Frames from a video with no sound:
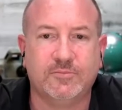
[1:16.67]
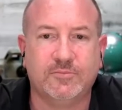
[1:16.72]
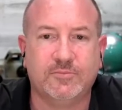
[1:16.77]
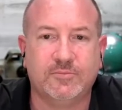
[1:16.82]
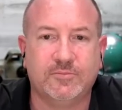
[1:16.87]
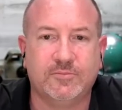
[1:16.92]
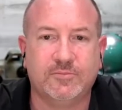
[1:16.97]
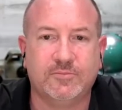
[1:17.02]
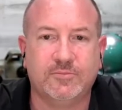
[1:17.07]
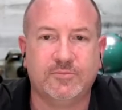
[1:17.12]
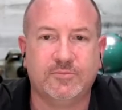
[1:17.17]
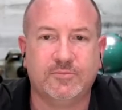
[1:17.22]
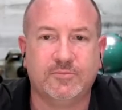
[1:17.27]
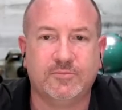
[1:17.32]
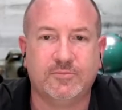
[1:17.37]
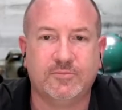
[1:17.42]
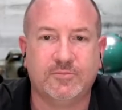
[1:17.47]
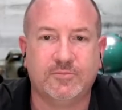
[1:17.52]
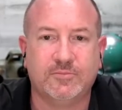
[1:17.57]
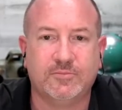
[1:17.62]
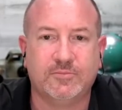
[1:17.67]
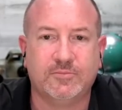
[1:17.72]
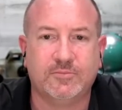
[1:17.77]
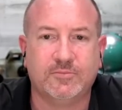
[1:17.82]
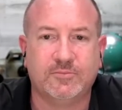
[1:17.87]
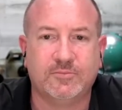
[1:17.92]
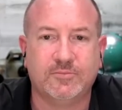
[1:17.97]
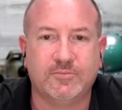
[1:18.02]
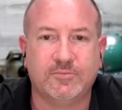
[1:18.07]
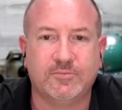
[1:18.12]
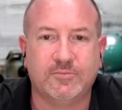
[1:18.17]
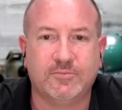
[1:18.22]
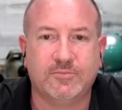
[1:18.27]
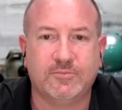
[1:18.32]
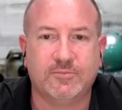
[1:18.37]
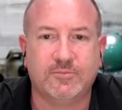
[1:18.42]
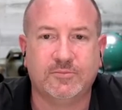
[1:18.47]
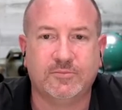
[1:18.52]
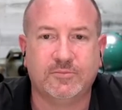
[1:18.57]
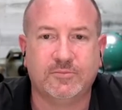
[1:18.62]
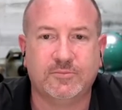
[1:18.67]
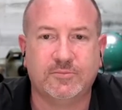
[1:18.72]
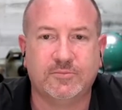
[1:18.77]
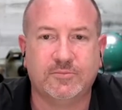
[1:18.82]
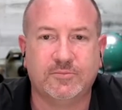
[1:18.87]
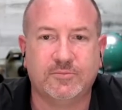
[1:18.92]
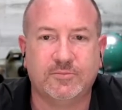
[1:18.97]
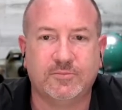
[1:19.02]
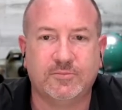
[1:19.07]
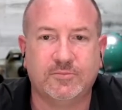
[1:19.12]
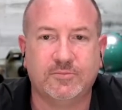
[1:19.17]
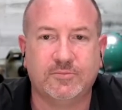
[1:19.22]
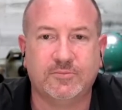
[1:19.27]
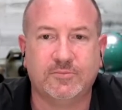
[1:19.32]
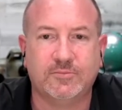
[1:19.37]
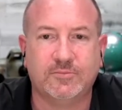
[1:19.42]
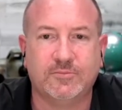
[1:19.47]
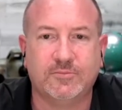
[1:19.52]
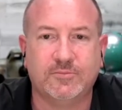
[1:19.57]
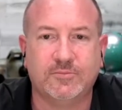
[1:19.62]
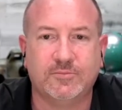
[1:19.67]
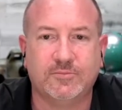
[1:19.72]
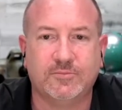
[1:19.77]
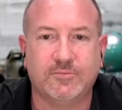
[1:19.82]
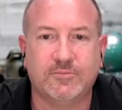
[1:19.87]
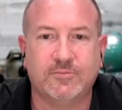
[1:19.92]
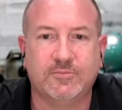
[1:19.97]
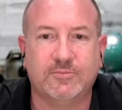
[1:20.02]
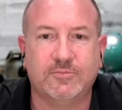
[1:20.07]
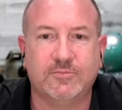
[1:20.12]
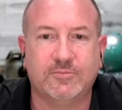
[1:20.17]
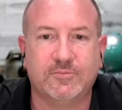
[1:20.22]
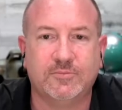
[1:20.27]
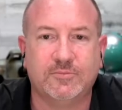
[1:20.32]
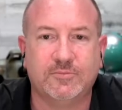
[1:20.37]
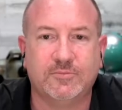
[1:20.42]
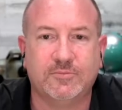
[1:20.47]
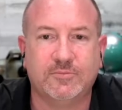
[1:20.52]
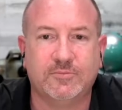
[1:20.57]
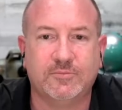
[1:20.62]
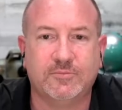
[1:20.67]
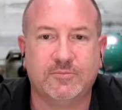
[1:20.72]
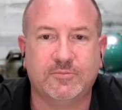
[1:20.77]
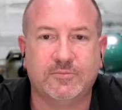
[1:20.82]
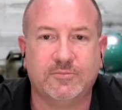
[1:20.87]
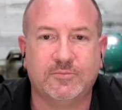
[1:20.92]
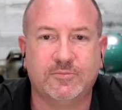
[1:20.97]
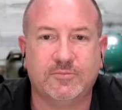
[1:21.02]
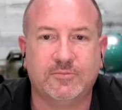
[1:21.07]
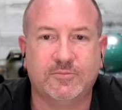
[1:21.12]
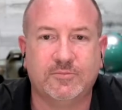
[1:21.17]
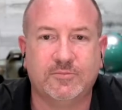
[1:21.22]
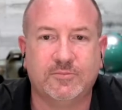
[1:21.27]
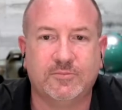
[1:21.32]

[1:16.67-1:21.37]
(not speaking)